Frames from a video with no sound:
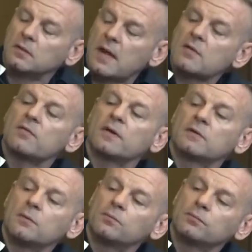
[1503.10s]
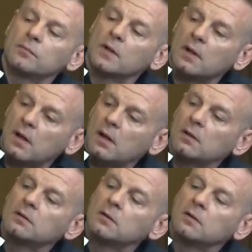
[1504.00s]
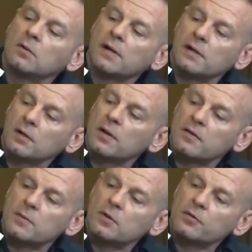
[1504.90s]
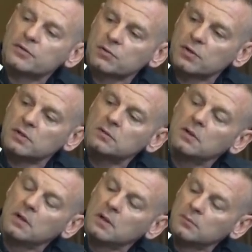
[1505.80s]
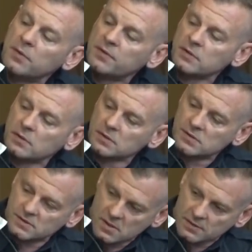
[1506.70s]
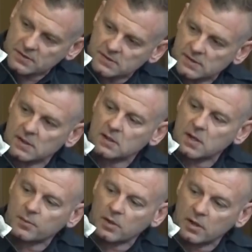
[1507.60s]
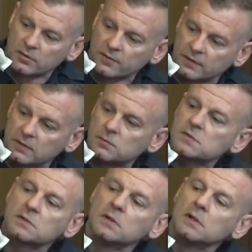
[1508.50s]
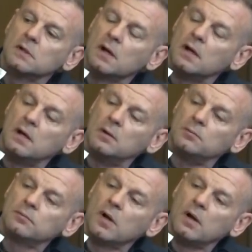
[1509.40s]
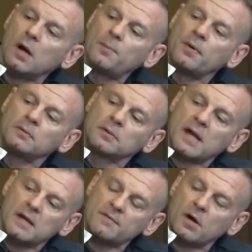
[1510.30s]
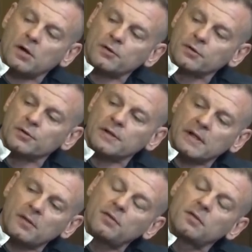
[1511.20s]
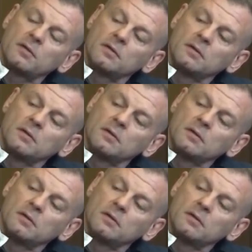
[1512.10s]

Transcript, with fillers: that victim uh, right here in the middle of the screen, but then you can start to see a couple other victims um, up kind of underneath